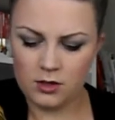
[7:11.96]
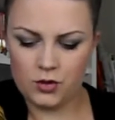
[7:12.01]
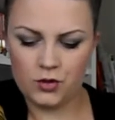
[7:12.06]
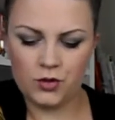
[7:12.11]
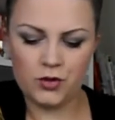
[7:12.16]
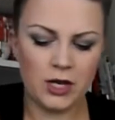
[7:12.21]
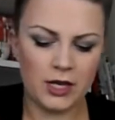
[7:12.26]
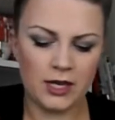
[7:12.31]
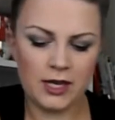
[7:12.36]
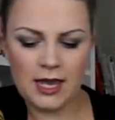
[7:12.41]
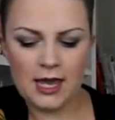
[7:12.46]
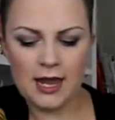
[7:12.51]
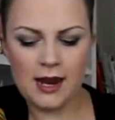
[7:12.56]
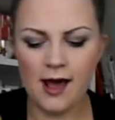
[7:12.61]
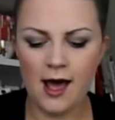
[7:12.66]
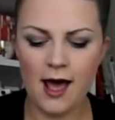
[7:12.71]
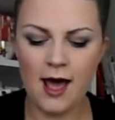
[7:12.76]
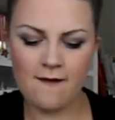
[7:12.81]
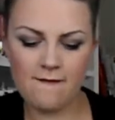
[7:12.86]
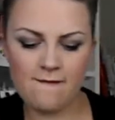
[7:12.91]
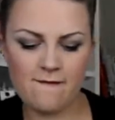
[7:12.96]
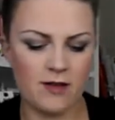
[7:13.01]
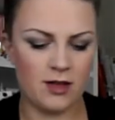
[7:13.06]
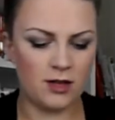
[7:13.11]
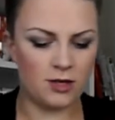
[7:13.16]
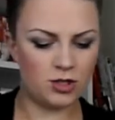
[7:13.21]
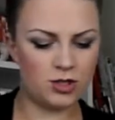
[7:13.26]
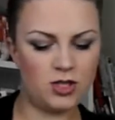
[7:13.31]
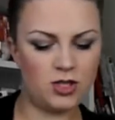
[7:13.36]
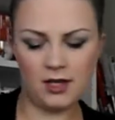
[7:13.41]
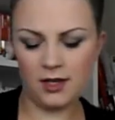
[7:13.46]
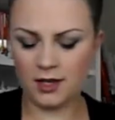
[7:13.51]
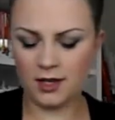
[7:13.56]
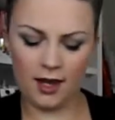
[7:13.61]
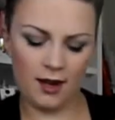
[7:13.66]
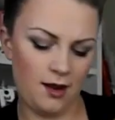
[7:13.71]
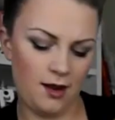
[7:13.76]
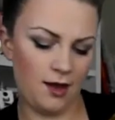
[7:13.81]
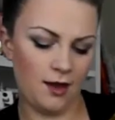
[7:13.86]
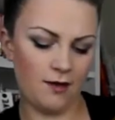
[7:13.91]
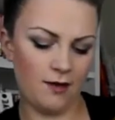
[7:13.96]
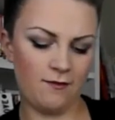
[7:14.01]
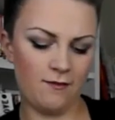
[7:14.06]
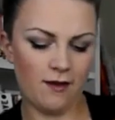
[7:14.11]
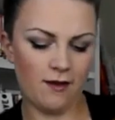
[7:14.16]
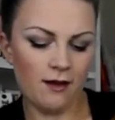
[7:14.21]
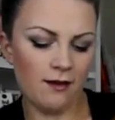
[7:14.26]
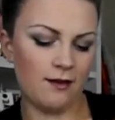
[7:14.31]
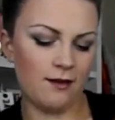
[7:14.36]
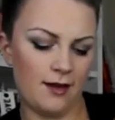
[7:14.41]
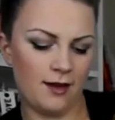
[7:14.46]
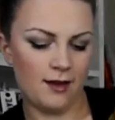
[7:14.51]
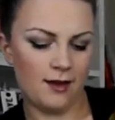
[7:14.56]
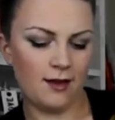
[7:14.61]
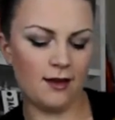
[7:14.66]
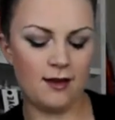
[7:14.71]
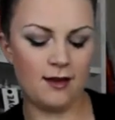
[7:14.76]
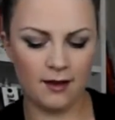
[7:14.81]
Shake it up, shake it up.